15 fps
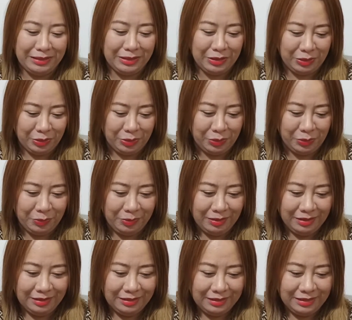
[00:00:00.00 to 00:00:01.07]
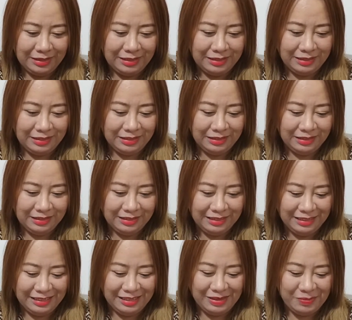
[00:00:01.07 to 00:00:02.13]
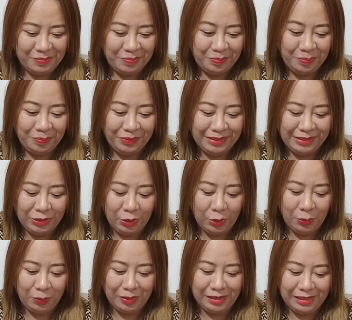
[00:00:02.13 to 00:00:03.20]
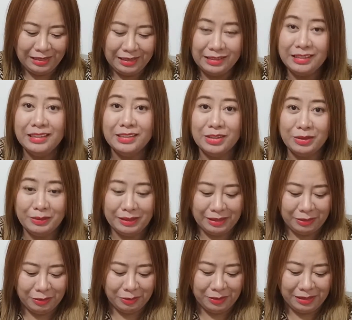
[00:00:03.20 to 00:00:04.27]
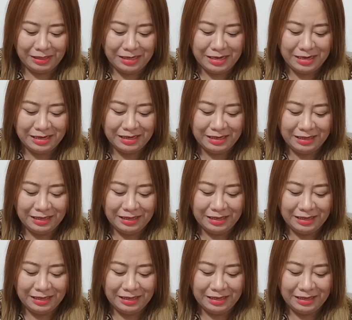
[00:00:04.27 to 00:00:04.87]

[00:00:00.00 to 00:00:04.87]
So hopefully this is correct already.